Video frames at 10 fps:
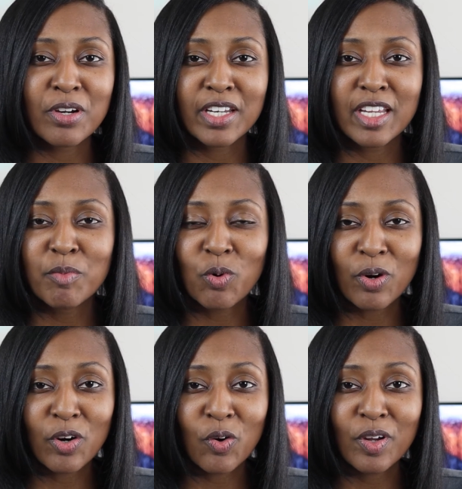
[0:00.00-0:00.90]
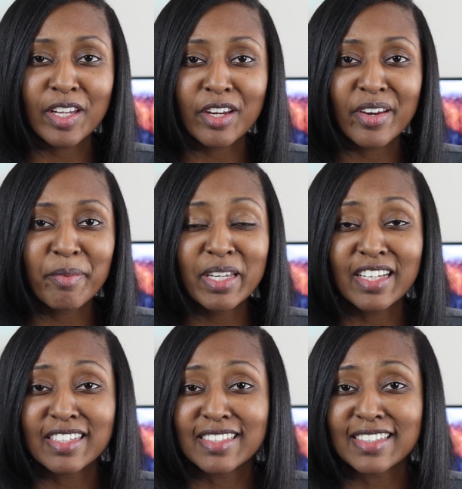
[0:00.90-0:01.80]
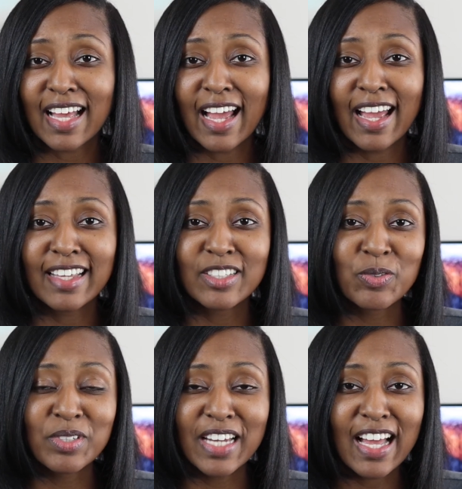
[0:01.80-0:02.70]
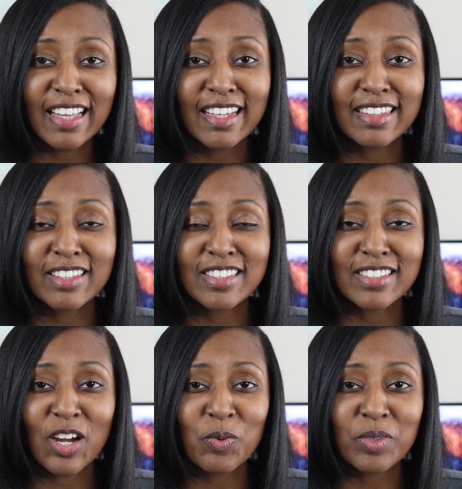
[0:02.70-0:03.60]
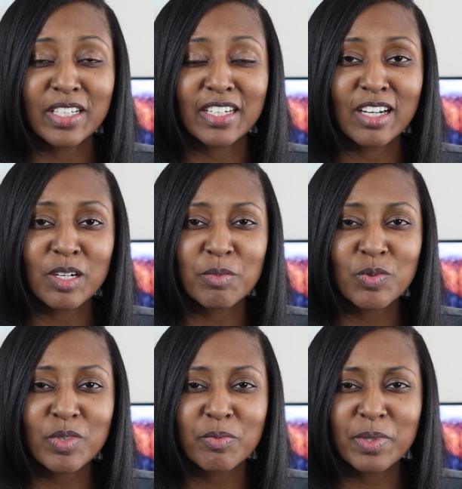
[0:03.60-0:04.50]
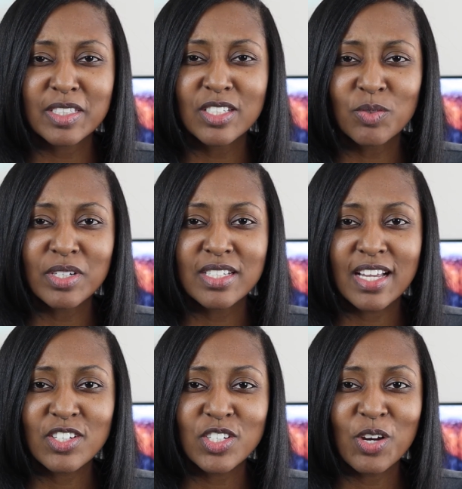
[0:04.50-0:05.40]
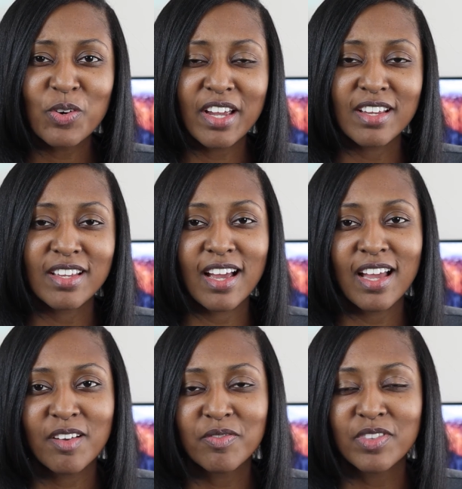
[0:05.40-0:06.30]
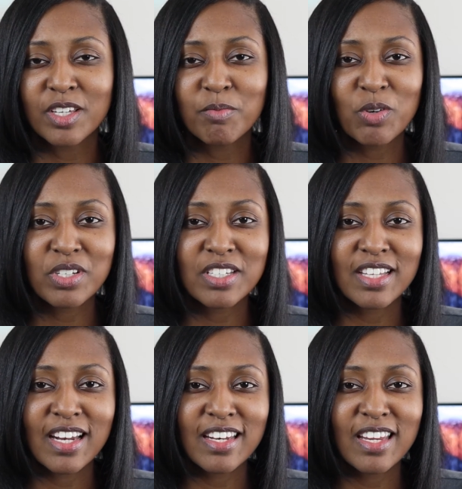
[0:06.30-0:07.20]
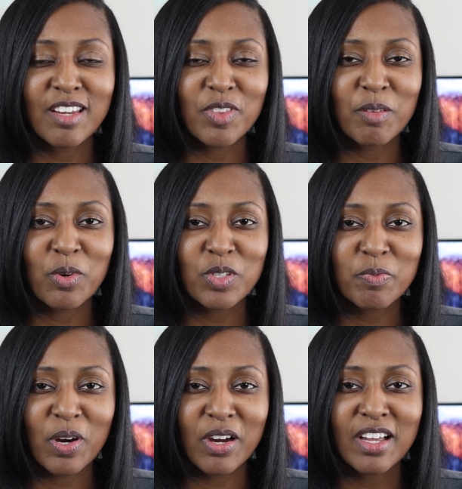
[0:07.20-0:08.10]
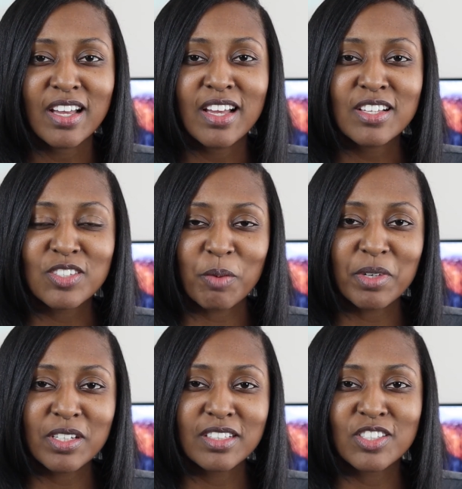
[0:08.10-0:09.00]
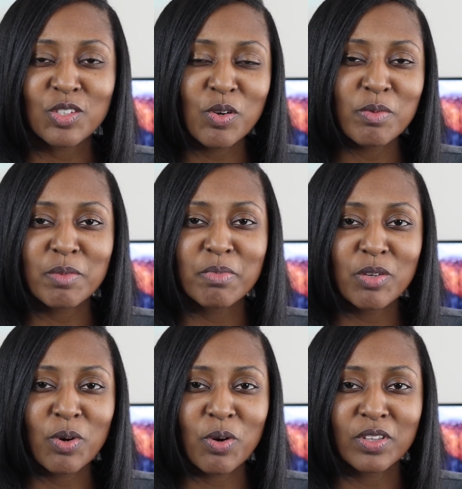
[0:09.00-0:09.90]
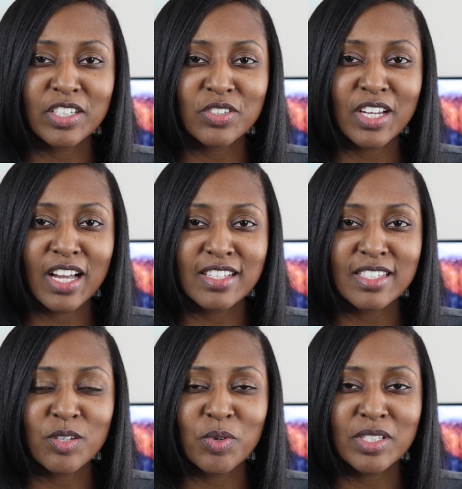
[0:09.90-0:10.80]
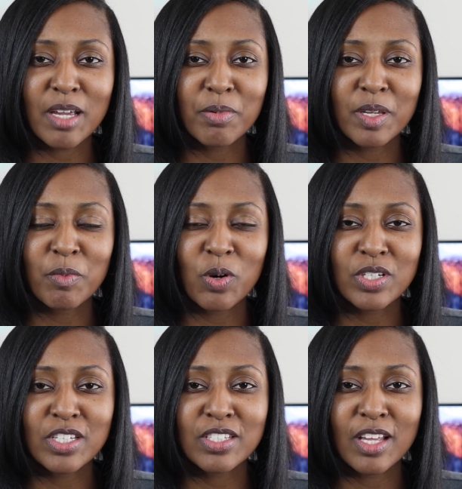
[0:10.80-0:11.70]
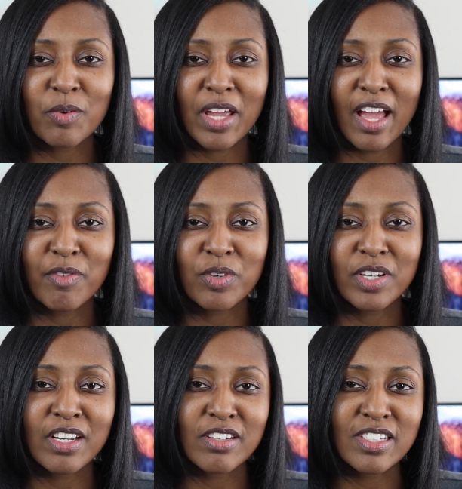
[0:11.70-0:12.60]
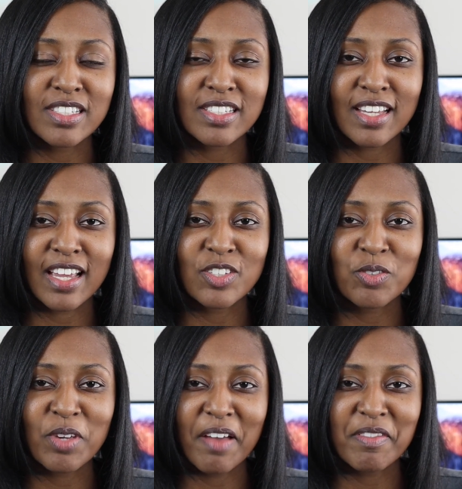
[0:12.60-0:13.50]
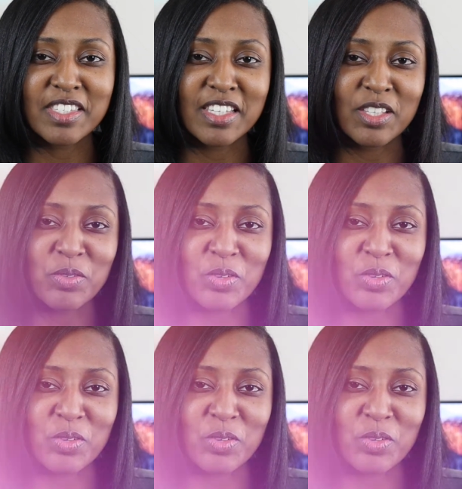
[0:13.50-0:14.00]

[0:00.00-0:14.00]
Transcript: keyboard on here because I do not like the stock one that it comes with, but this one is actually okay. I have the emojis that I need for the most part, so I'm gonna throw up some B-roll and let you guys see what type of emojis that we have on here, just in case you haven't seen those